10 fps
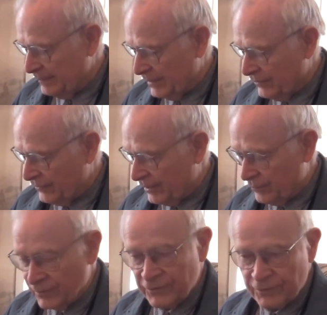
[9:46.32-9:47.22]
because they
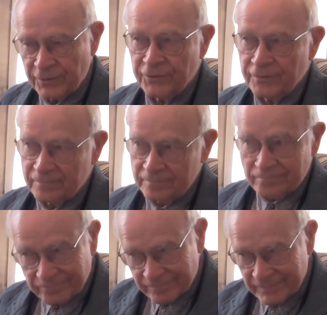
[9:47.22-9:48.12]
could research it
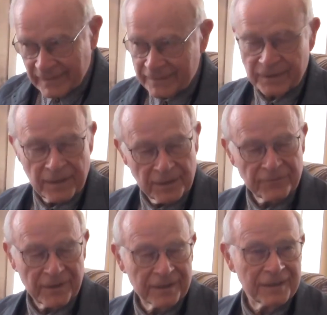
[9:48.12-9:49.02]
at the
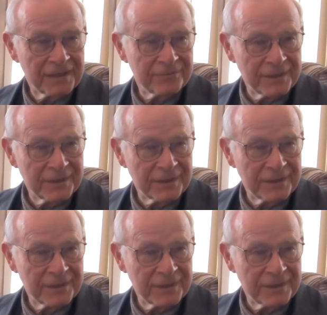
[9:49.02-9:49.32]
archive